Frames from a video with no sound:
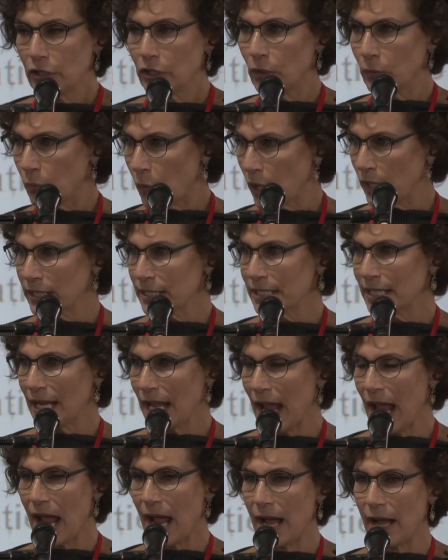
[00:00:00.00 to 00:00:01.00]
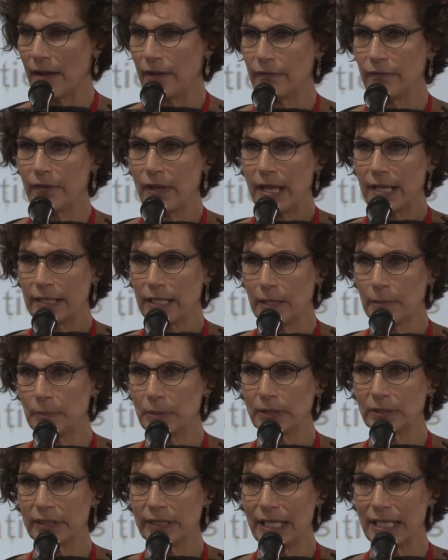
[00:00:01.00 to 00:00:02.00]
You want to have the
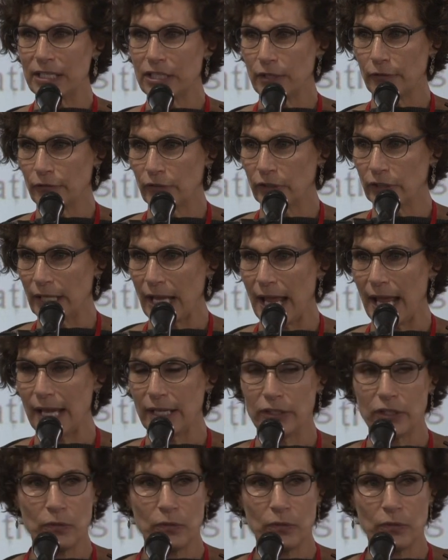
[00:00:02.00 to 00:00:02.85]
ability to forget.